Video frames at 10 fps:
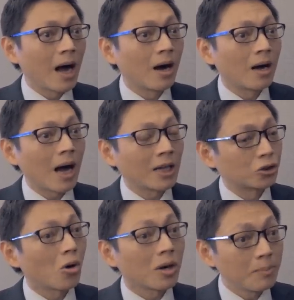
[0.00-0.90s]
I
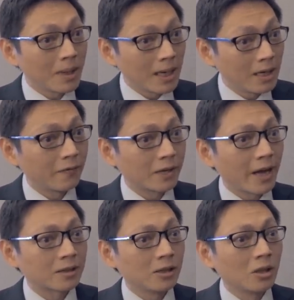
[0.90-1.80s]
strongly believe
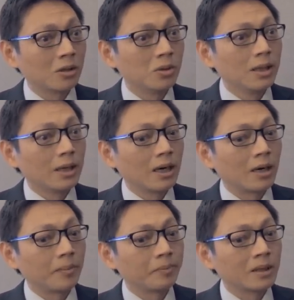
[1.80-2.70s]
that
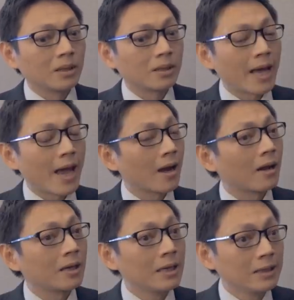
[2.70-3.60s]
the
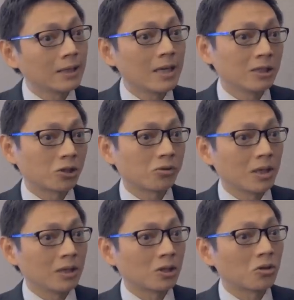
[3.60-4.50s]
airline leasing
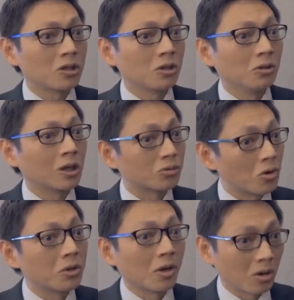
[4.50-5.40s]
industry is going to
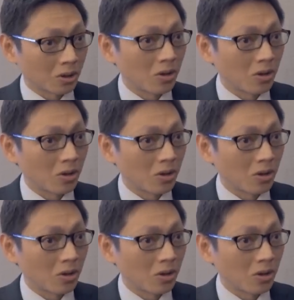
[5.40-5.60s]
grow in Hong